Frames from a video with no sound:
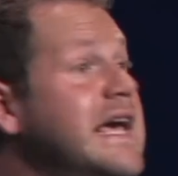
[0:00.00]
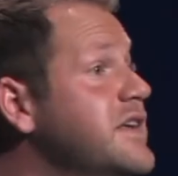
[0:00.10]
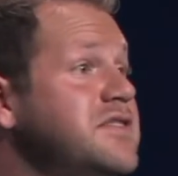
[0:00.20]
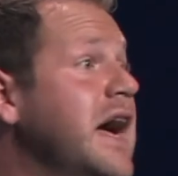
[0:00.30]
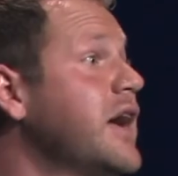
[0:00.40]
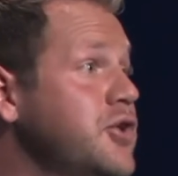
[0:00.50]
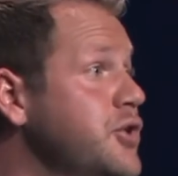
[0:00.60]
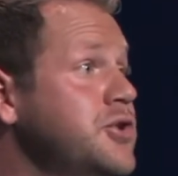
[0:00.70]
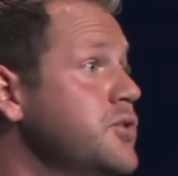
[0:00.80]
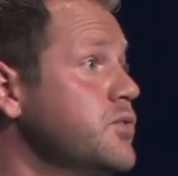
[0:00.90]
It is not
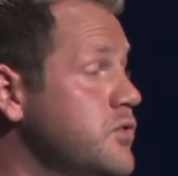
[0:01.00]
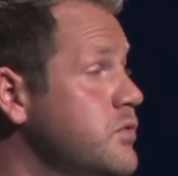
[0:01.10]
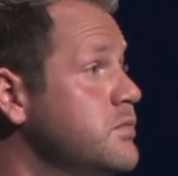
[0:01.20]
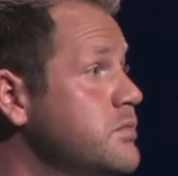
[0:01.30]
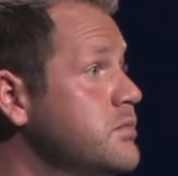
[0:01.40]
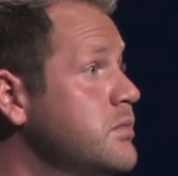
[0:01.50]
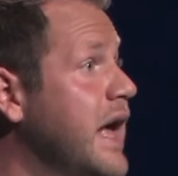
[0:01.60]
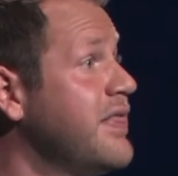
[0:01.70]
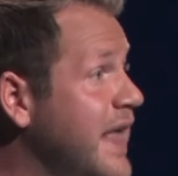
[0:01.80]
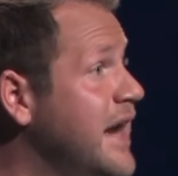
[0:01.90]
good news.
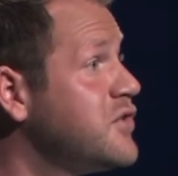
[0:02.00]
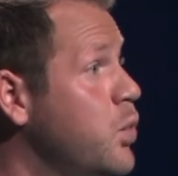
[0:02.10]
And that is